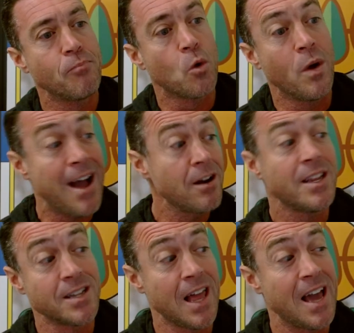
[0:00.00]
without
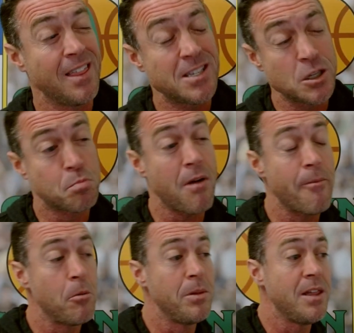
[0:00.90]
any delay, this is
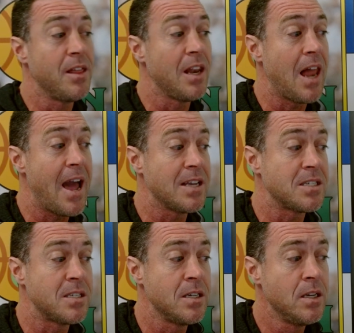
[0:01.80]
probably the
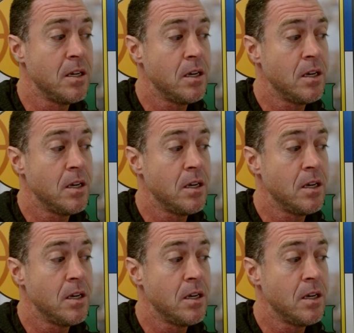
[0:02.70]
last